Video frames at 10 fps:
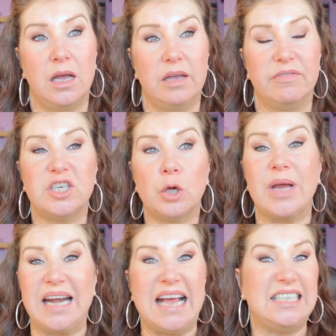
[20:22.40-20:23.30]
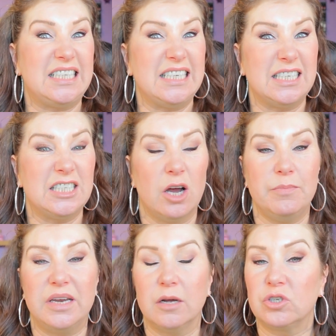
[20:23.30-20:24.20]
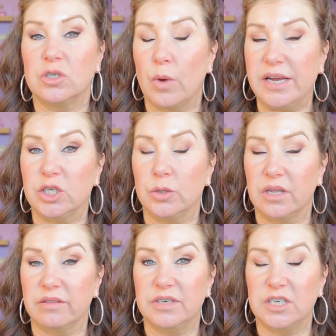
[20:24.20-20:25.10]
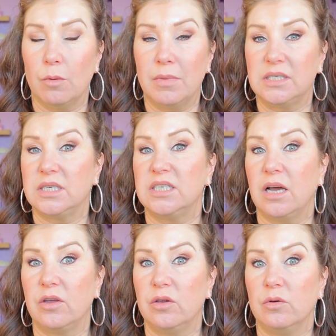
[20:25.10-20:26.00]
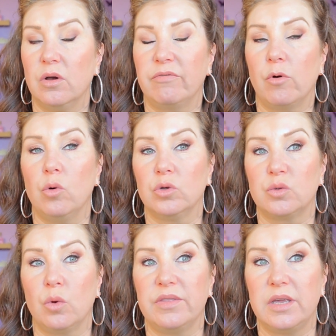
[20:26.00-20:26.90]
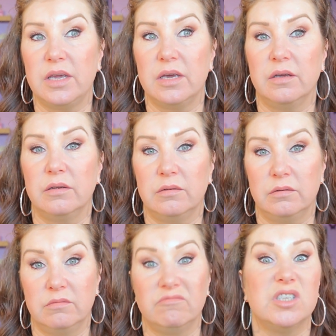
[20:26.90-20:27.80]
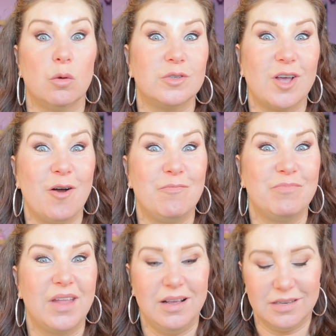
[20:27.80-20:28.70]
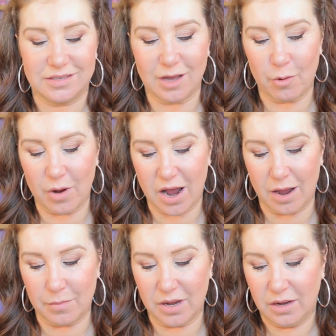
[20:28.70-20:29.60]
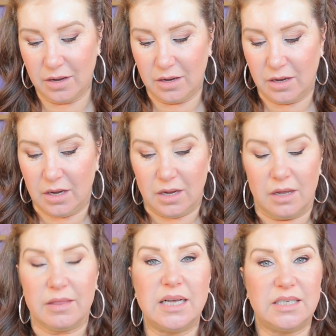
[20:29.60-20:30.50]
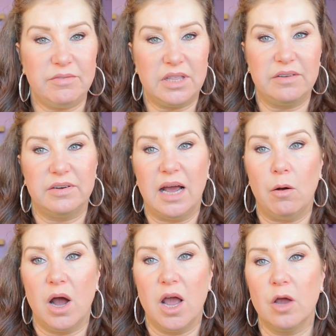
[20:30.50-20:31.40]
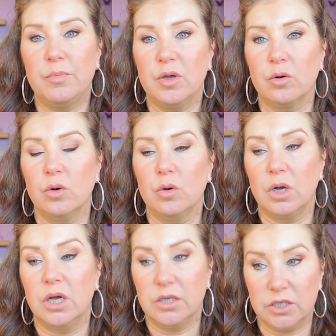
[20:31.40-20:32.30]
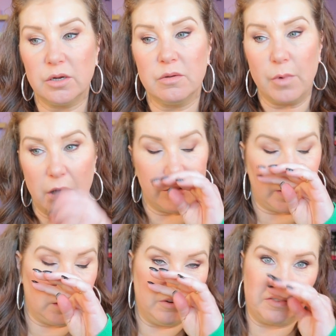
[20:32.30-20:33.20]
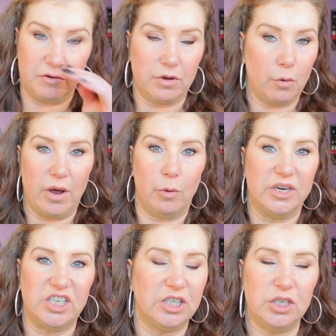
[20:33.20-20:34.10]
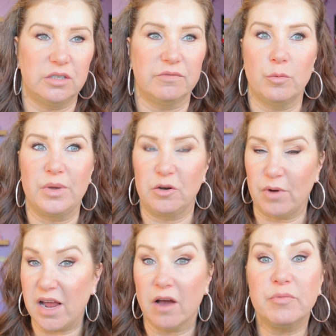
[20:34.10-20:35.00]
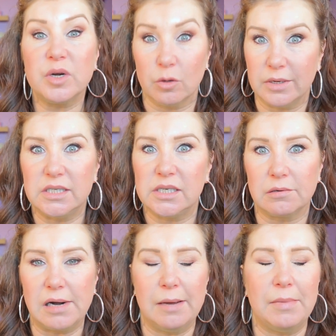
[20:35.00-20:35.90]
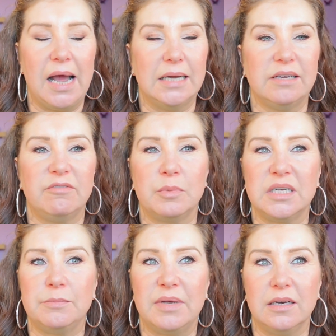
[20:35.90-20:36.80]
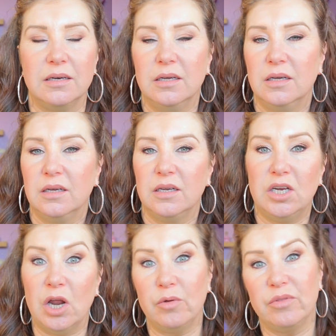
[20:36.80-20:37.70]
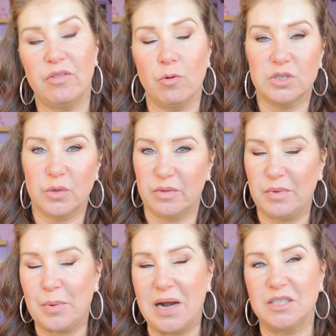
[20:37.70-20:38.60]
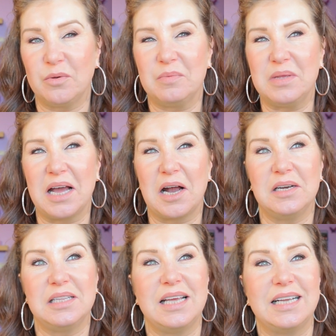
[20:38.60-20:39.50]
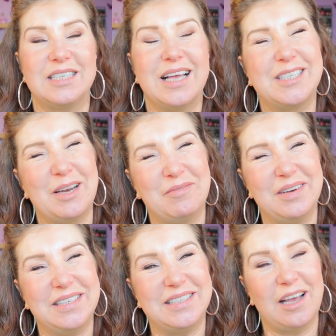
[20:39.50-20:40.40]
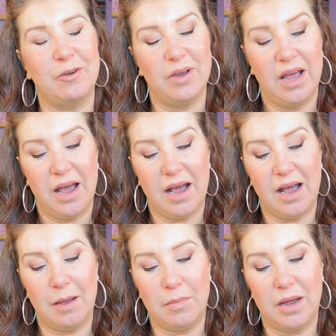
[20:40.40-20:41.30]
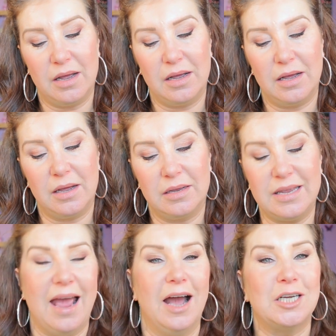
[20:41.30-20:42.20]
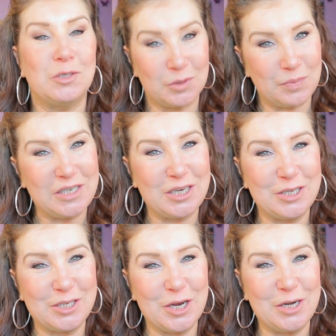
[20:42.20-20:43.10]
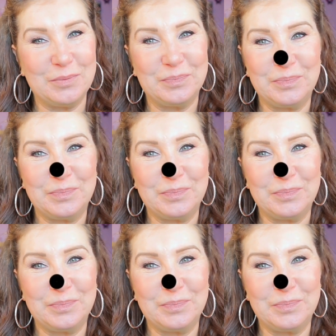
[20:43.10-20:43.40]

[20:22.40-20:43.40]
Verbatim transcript: if I don't get it edited in time, then I'll just wait and do another video on Monday and tell you, of course, what the results are. So um, that's everything for now. I hope you're all doing well. Thank you for all your well wishes. You've all been great. I've put it on Instagram and everybody's been, you know, the thoughts are with me, prayers are with me, that kind of thing. So that's lovely. So um, yeah, I shall speak to you soon.